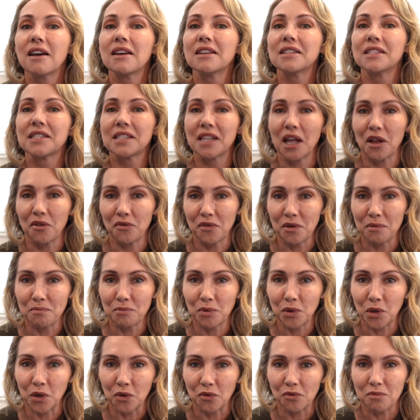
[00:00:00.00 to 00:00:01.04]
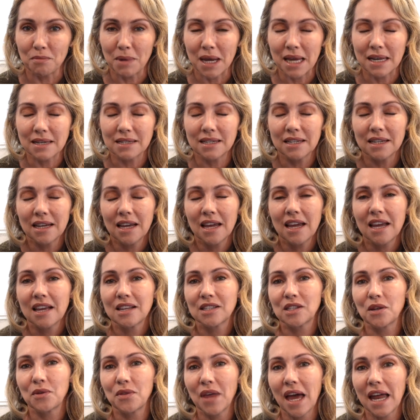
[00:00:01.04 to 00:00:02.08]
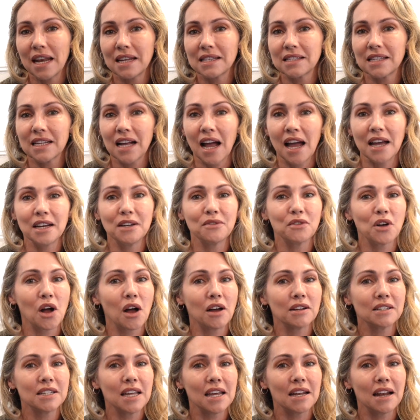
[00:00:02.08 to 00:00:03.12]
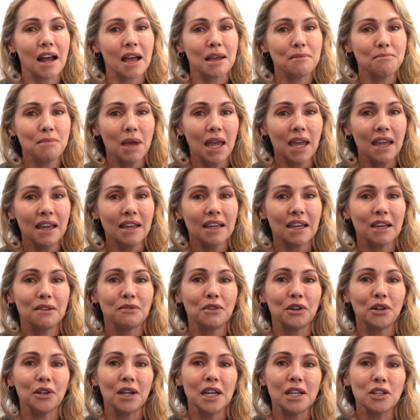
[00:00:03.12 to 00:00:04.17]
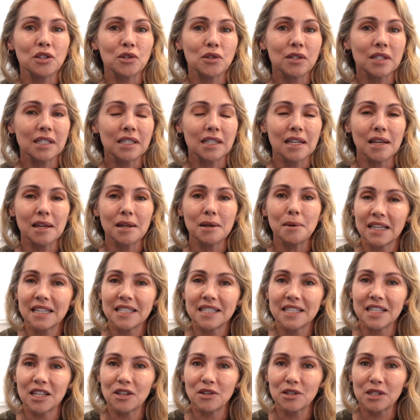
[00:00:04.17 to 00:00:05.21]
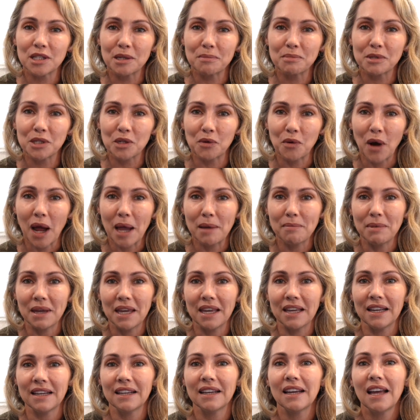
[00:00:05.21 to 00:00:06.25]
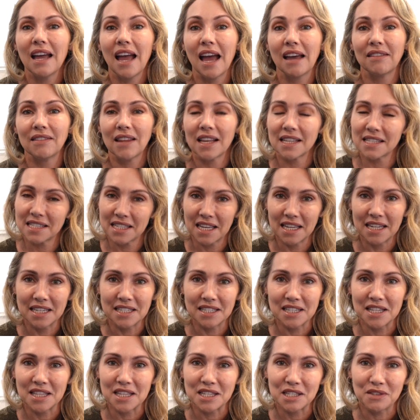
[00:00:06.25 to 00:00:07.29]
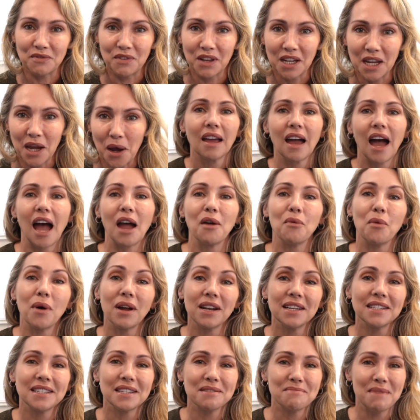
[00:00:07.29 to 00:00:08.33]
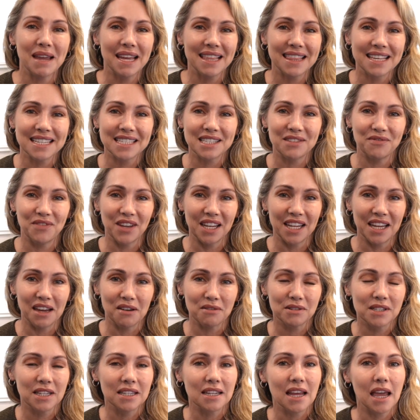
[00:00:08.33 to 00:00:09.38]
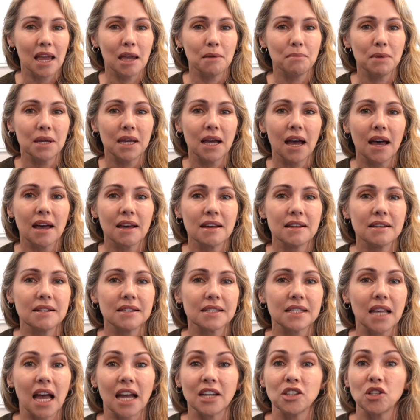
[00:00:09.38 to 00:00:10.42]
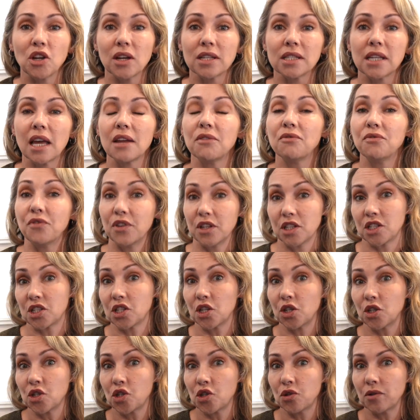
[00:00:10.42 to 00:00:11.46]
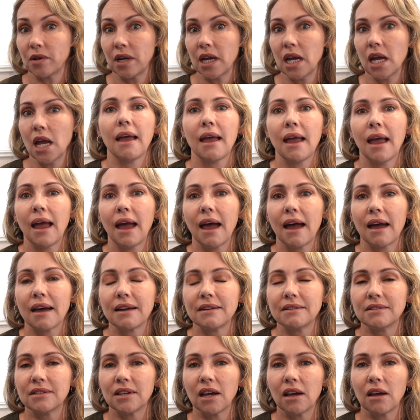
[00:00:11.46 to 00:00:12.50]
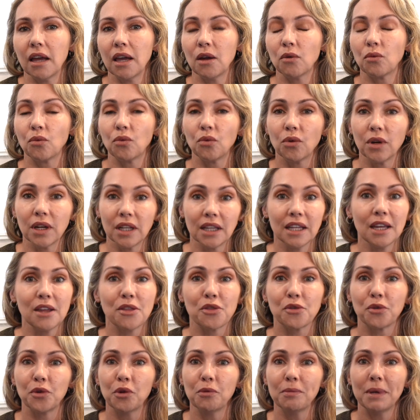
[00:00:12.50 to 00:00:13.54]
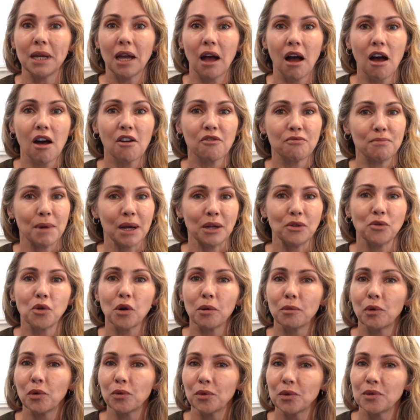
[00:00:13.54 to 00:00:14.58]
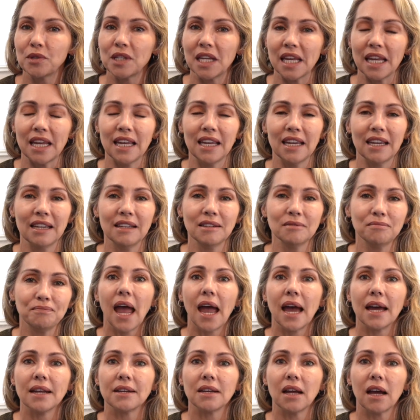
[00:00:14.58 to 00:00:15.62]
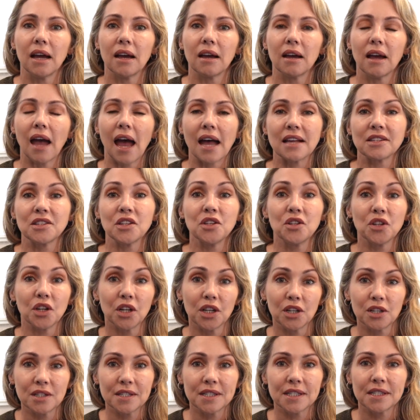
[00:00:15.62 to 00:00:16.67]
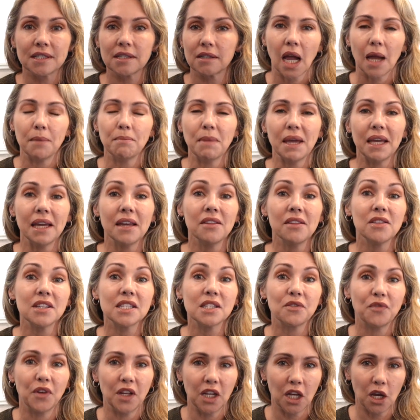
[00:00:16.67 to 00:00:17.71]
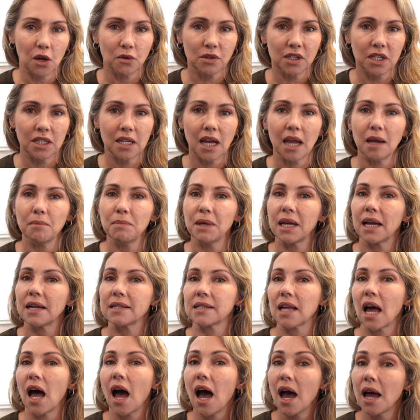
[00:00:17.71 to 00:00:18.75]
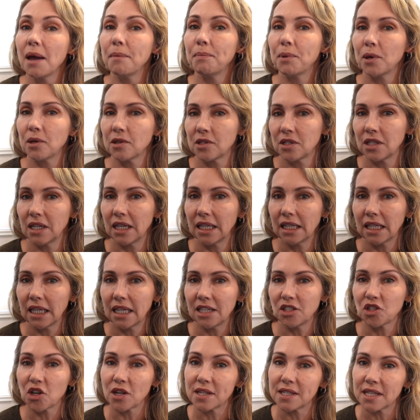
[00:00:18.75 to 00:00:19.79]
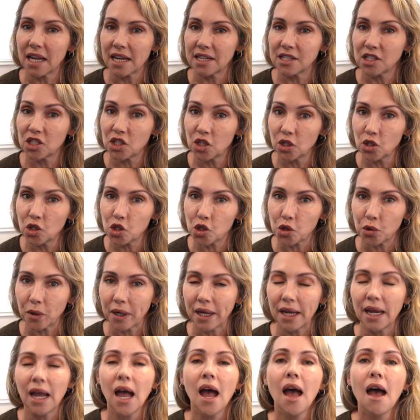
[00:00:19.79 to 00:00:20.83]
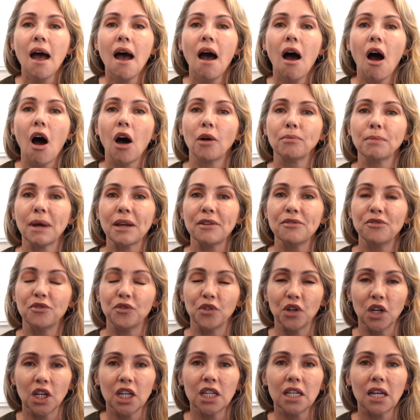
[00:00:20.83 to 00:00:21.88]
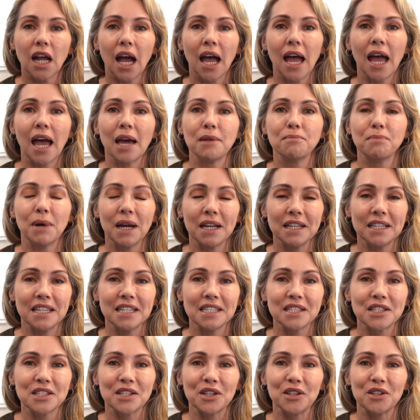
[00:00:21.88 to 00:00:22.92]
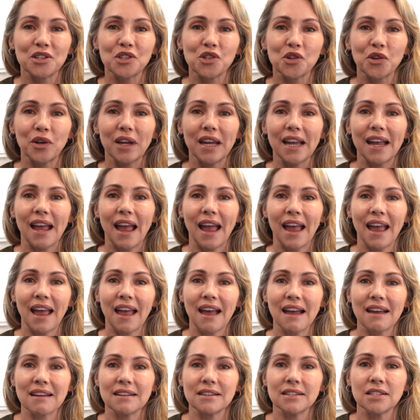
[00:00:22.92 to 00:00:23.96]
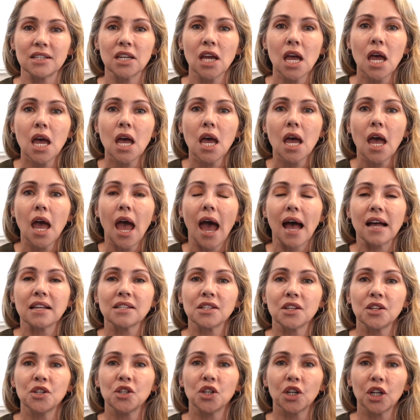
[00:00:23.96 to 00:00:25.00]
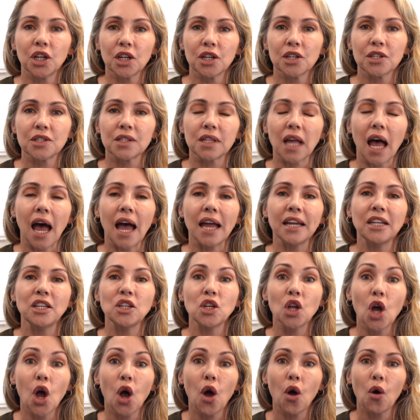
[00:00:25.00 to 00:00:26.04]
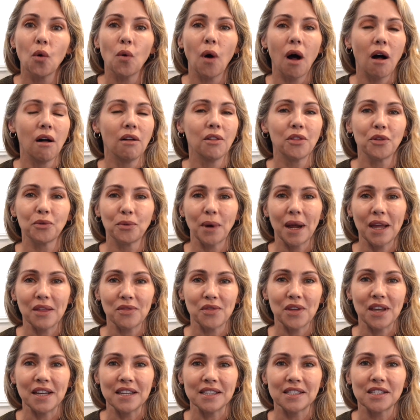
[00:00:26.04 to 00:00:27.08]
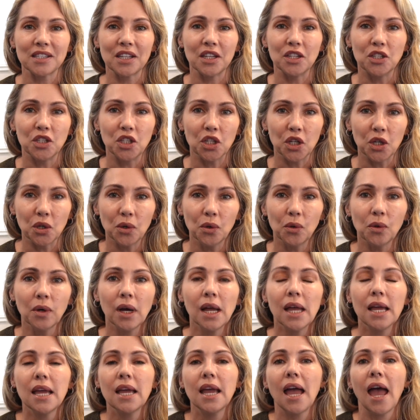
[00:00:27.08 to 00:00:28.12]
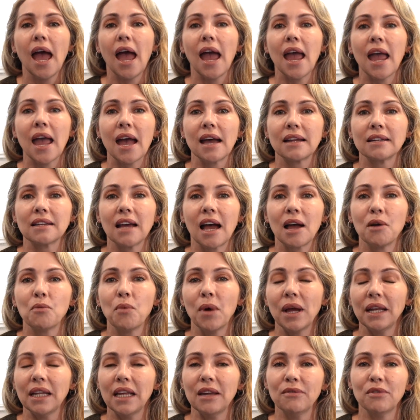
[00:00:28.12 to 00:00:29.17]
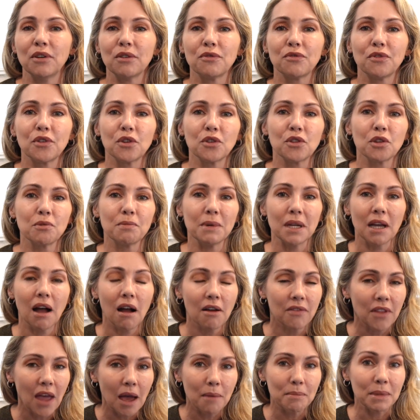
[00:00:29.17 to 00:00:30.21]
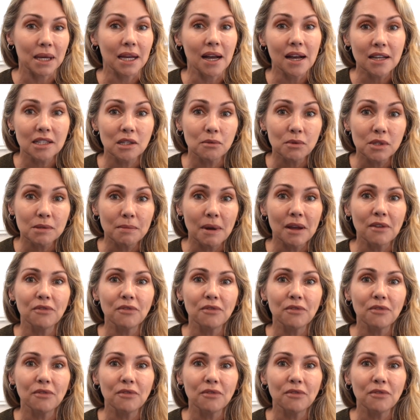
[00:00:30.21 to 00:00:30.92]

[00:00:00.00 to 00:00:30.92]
self-improvement. So that is the kind of content I make. If you're interested, consider subscribing, and let's get into this video. I wanted to make this video today because I just had foot surgery and it really threw me off my normal routine. And as a nurse, I'm making this video today because I personally just had surgery on my foot. I had bunion surgery, and as a nurse, I know all the right things to do. And I went even further beyond that because it was my